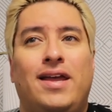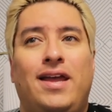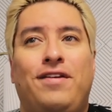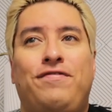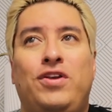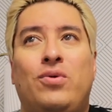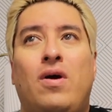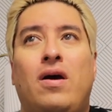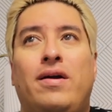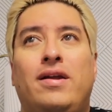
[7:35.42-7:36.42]
if you
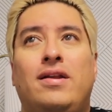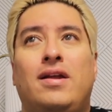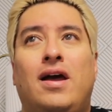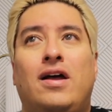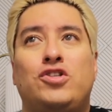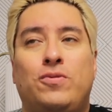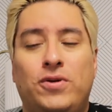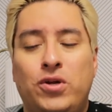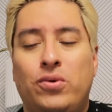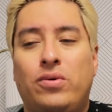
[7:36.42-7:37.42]
are an
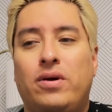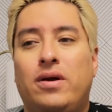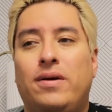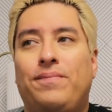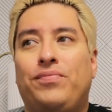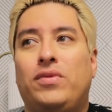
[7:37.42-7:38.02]
entrepreneur